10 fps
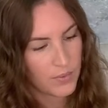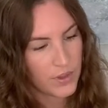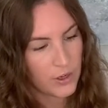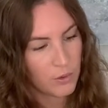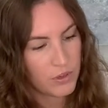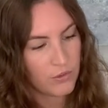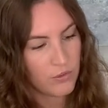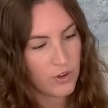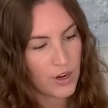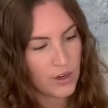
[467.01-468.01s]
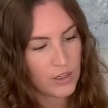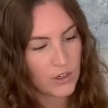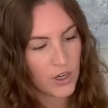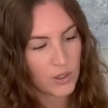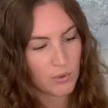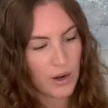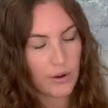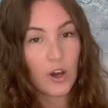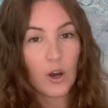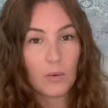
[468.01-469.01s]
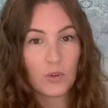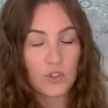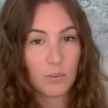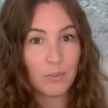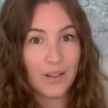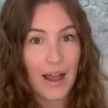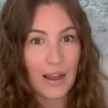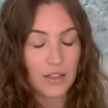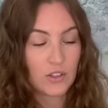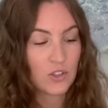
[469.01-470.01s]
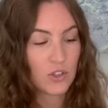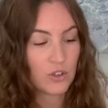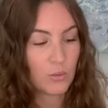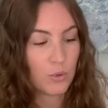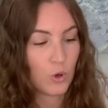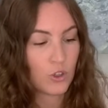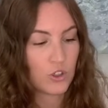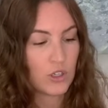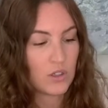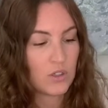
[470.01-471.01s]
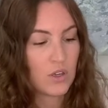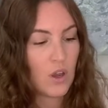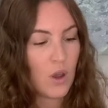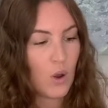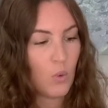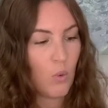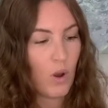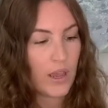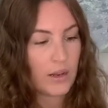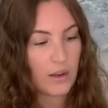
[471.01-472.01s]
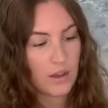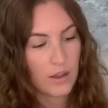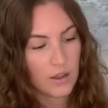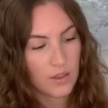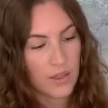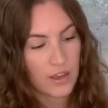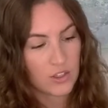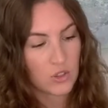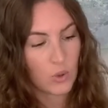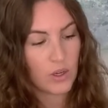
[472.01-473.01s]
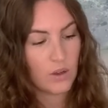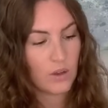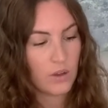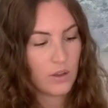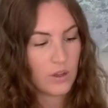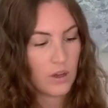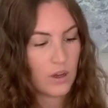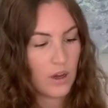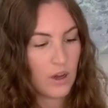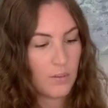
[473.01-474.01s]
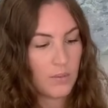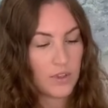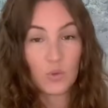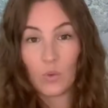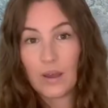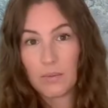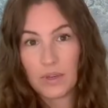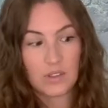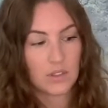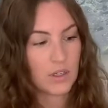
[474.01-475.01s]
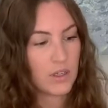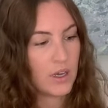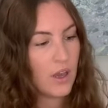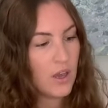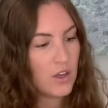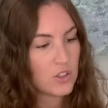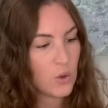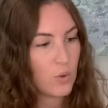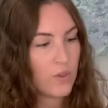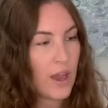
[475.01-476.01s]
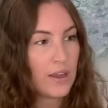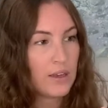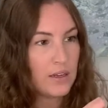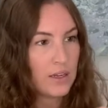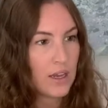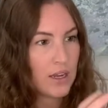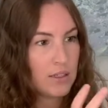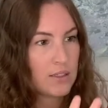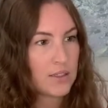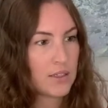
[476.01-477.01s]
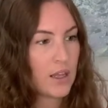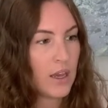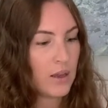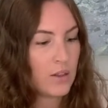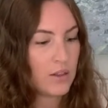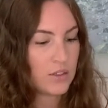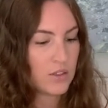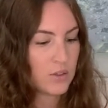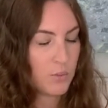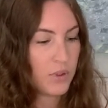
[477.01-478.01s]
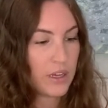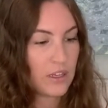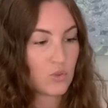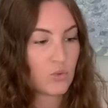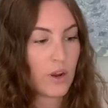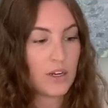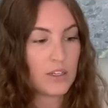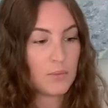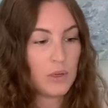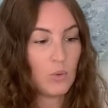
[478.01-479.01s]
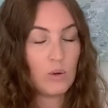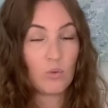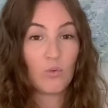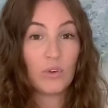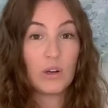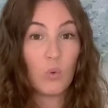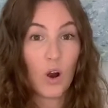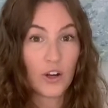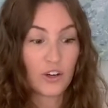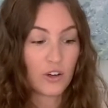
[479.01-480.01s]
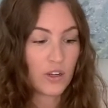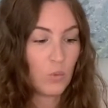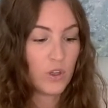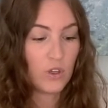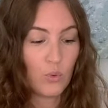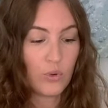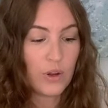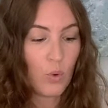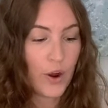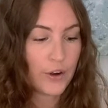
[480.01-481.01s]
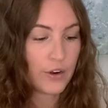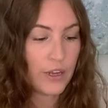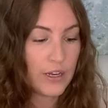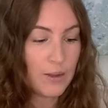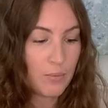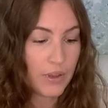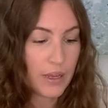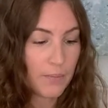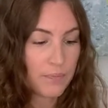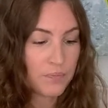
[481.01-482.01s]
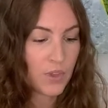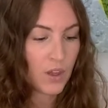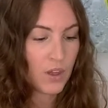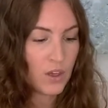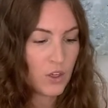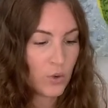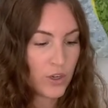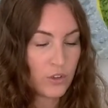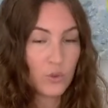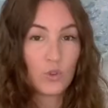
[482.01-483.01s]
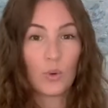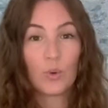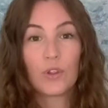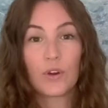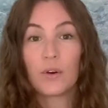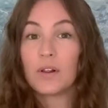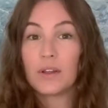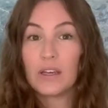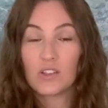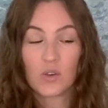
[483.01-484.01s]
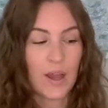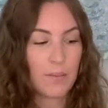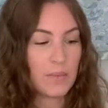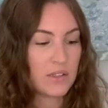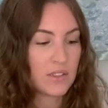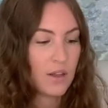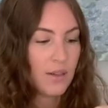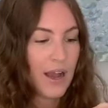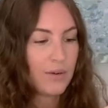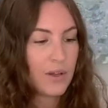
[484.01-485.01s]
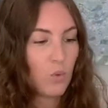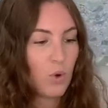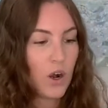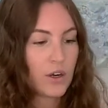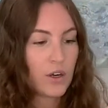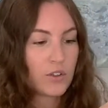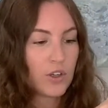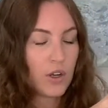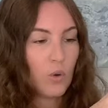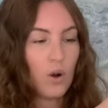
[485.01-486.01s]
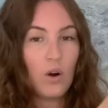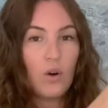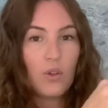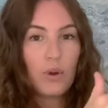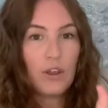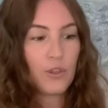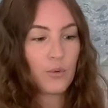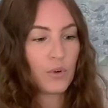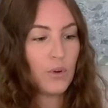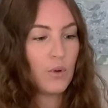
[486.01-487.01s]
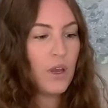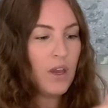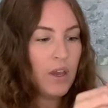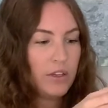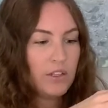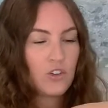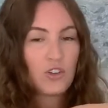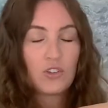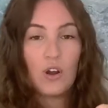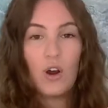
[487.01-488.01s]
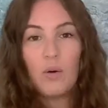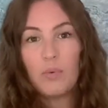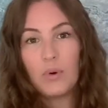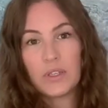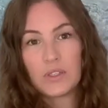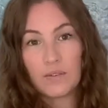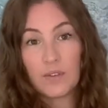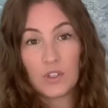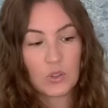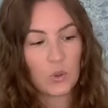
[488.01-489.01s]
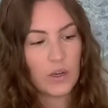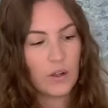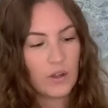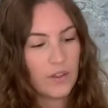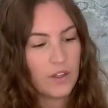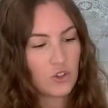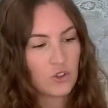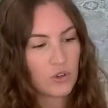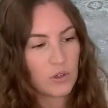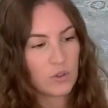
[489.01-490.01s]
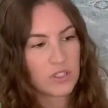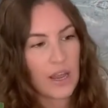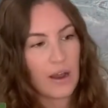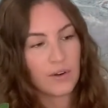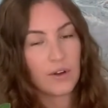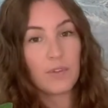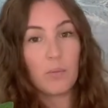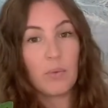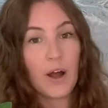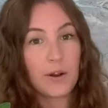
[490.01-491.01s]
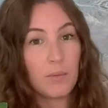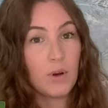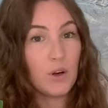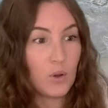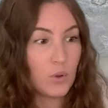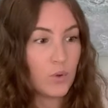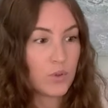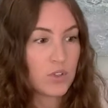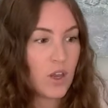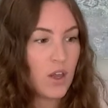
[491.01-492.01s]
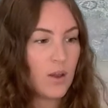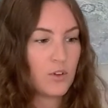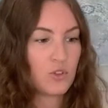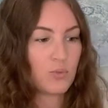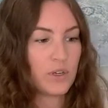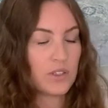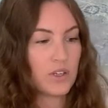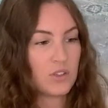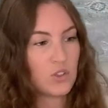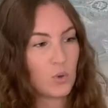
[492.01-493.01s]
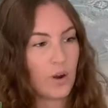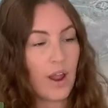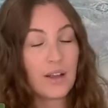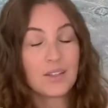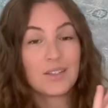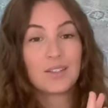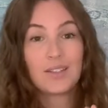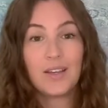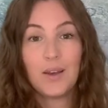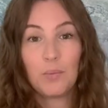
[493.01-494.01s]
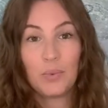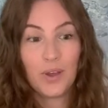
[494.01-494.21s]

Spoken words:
It'll be very dark brown, almost black in certain portions when that soil is wet, basically. So that indicates that this plant is ready to be re-watered. And when re-water any plant, you want to do so thoroughly. So that means allowing water to go all the way through. It touches all points of the soil and then trickles out of the bottom holes, which brings us to our next tip,